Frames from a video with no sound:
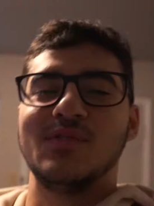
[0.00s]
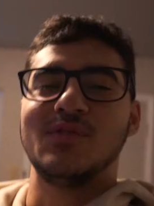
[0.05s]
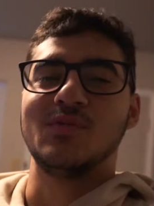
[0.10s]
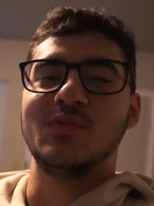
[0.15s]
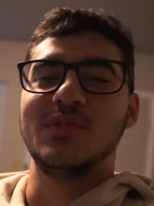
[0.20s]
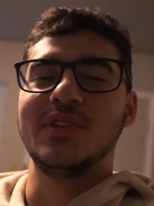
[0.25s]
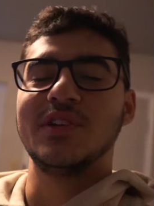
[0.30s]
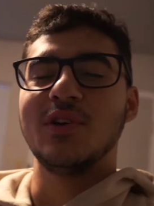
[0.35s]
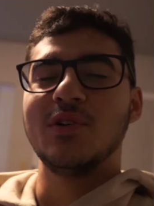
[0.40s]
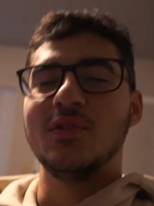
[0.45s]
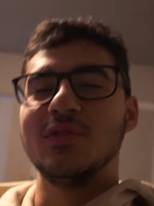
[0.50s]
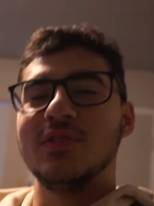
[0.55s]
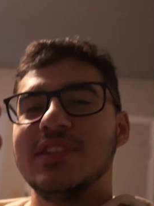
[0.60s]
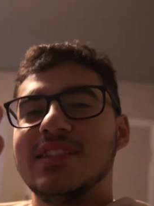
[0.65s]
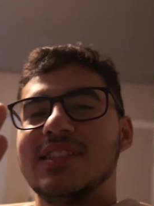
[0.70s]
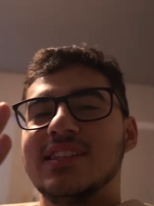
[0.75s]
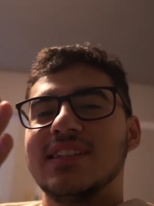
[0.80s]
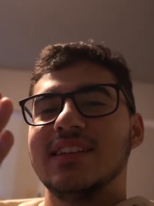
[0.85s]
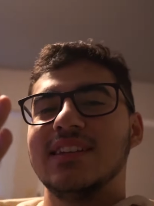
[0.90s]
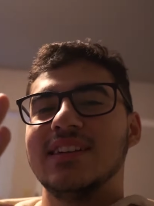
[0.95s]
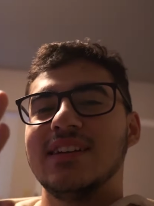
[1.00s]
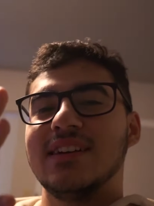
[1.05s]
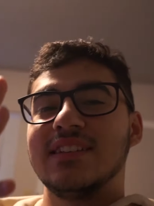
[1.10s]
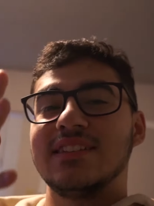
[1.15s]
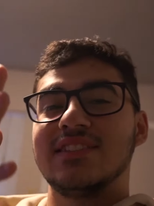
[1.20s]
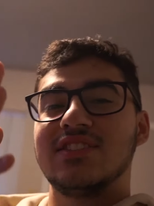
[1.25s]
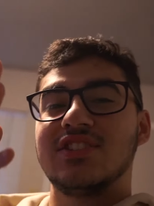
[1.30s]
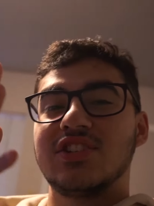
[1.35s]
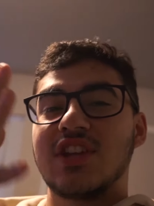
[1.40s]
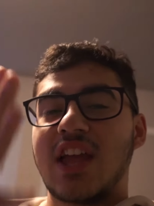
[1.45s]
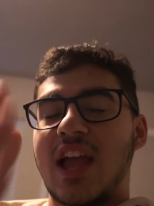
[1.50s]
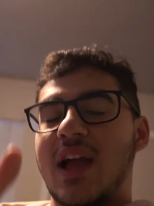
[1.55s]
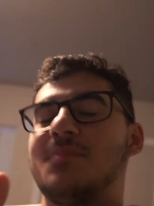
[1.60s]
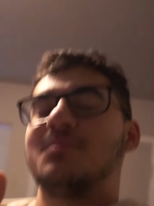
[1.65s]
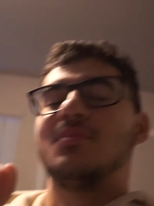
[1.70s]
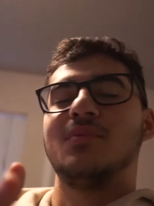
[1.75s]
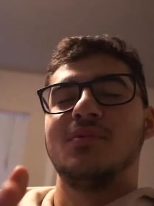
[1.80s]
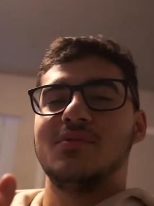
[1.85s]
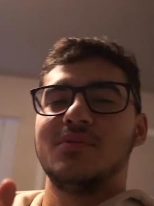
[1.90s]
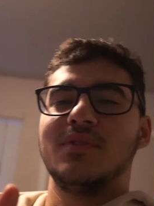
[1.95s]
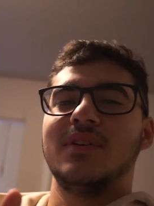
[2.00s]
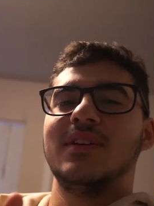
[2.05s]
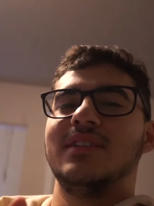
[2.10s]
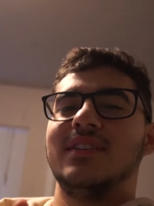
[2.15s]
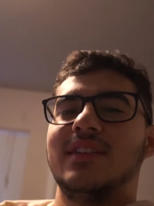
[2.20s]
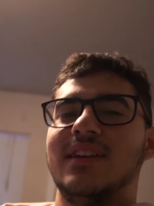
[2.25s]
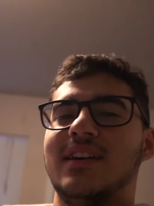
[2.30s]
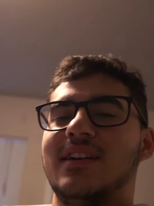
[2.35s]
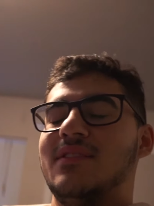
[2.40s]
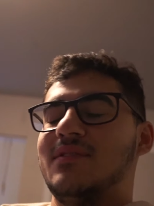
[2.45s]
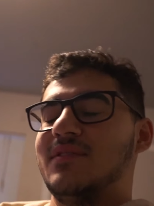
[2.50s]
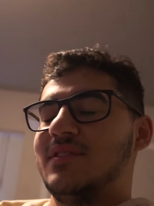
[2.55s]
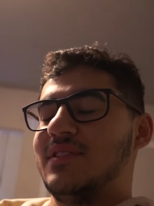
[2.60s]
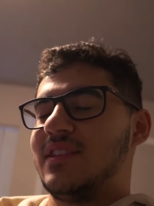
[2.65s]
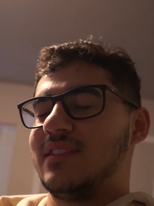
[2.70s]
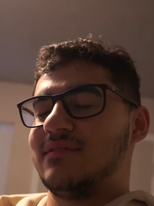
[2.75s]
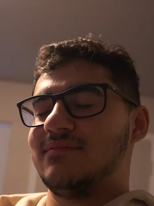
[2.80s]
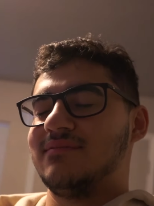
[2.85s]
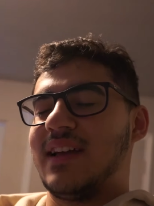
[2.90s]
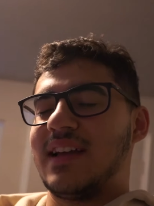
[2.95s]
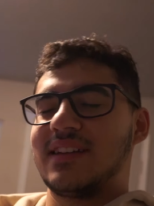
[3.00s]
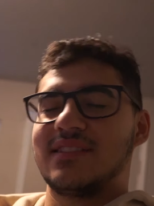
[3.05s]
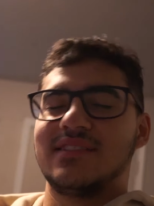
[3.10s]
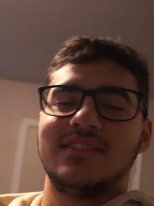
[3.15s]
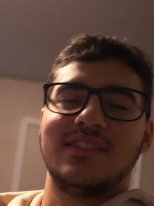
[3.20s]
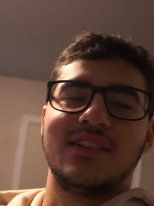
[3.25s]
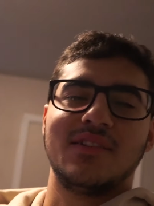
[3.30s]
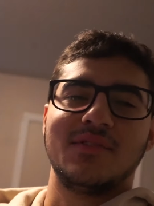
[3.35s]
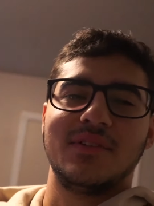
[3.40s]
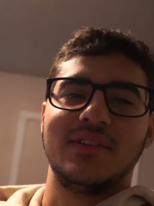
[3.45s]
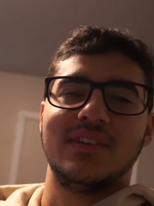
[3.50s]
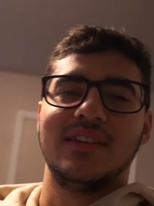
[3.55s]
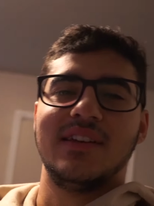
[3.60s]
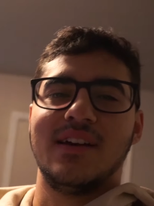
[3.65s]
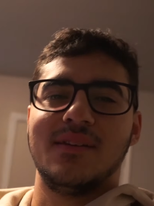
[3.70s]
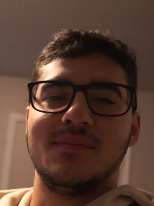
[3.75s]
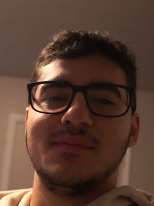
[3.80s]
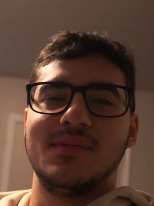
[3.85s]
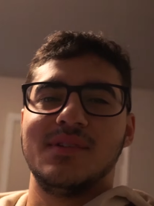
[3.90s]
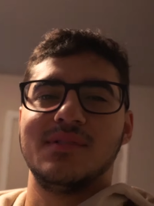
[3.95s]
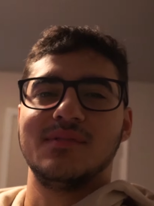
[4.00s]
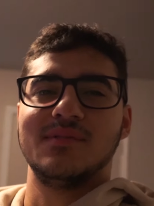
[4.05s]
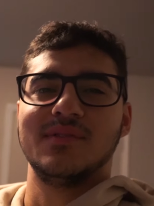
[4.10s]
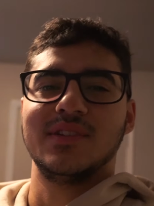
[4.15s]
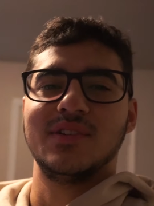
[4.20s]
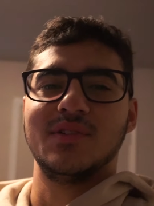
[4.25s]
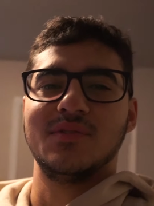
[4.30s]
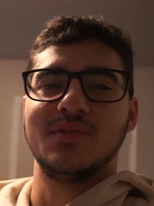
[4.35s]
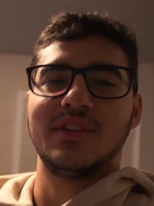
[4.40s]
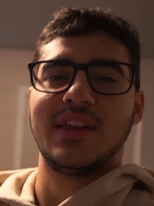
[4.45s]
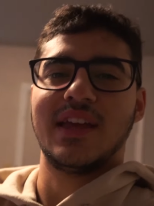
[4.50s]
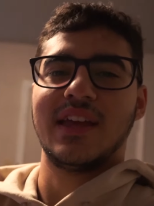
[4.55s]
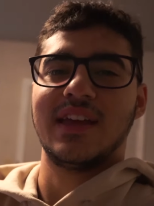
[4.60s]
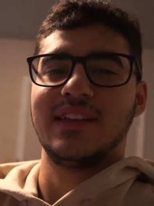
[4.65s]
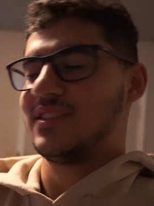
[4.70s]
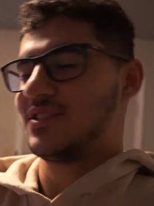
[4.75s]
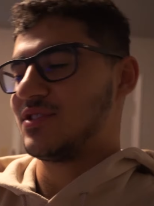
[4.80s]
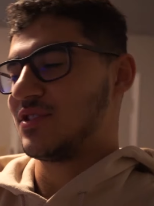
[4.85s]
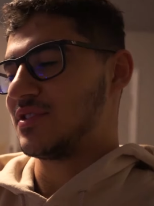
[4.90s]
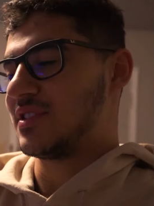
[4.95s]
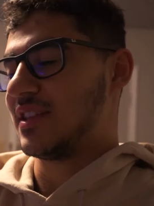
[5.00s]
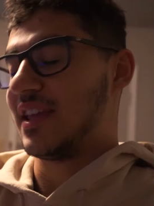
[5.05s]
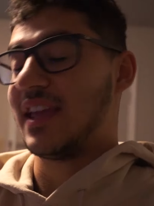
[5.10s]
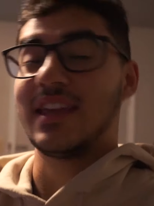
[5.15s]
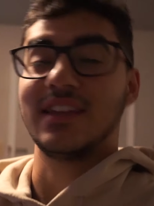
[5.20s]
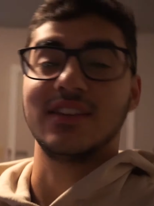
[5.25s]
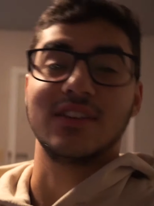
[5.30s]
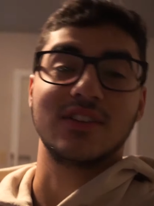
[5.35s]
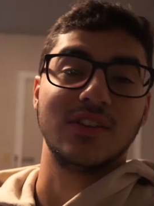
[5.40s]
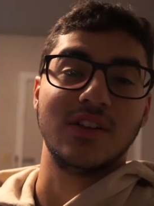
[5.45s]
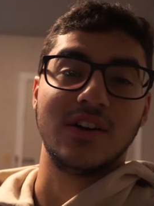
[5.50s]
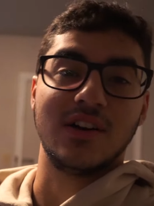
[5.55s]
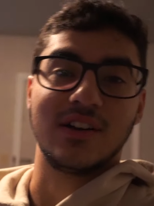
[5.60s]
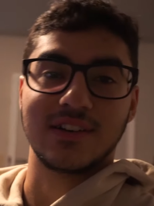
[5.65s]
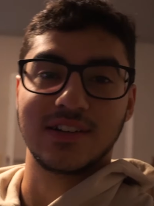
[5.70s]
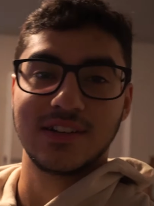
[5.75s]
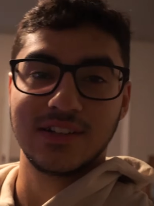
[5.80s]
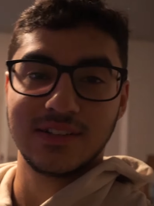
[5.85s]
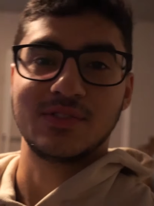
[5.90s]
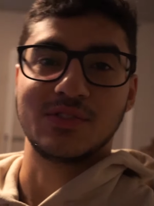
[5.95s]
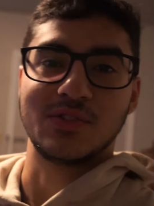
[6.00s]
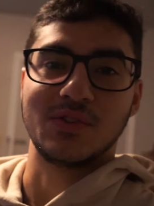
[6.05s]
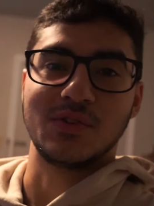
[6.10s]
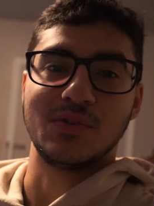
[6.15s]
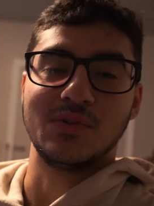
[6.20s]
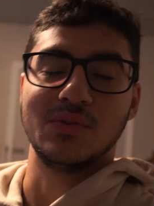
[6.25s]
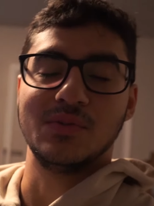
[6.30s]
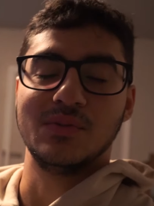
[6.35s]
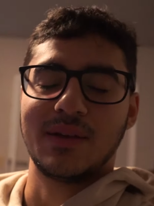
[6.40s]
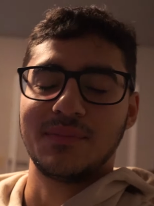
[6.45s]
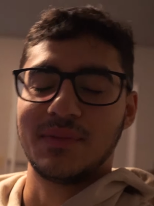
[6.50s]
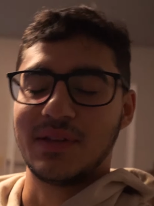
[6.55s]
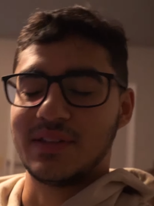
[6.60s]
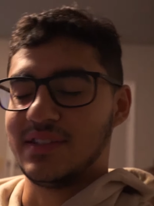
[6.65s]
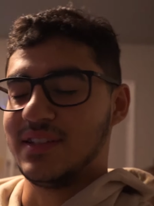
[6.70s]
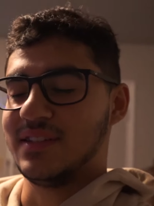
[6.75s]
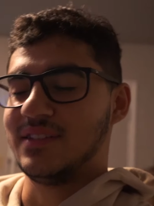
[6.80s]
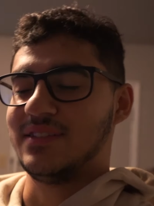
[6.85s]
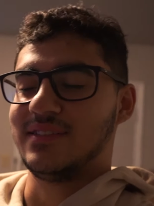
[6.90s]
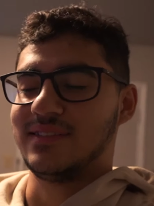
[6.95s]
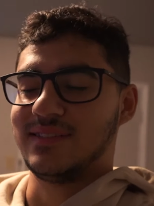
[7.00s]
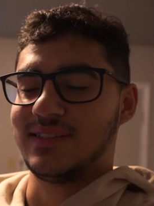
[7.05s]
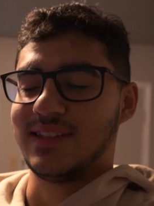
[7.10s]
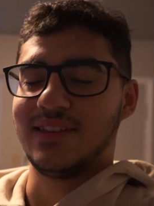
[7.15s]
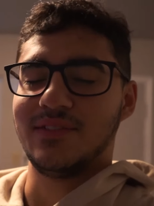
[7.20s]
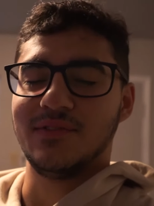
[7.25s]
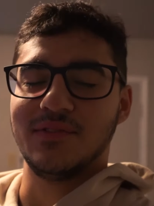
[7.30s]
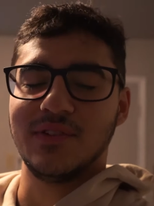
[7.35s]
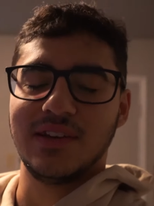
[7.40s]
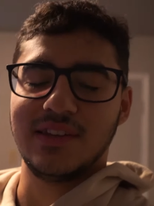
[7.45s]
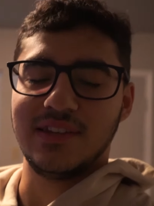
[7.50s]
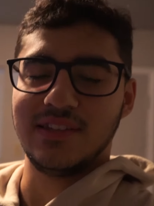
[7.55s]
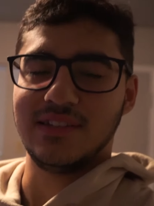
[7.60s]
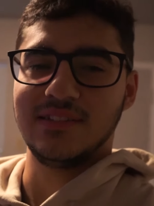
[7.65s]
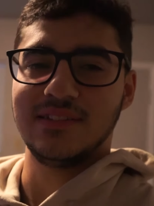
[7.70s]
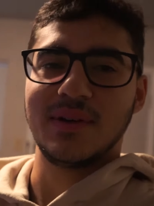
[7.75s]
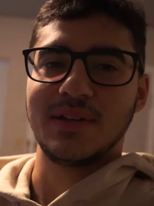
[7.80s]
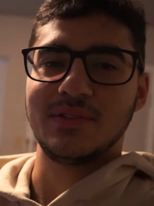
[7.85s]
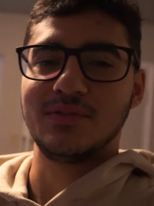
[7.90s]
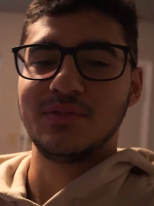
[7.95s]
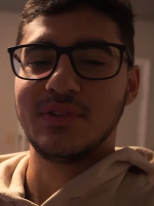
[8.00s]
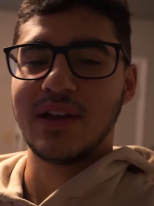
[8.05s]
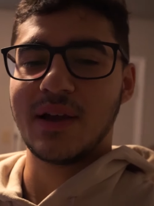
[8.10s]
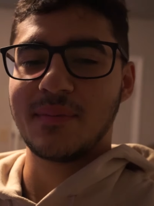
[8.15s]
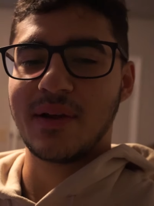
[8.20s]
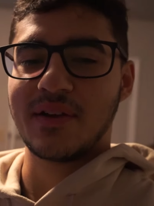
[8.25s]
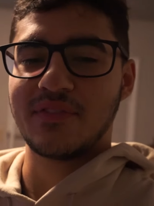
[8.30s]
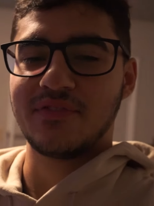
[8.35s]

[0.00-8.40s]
We going to chapel right now, and actually not right now, but we going at starts at 8 o'clock. So I'm not done getting ready, but I do got my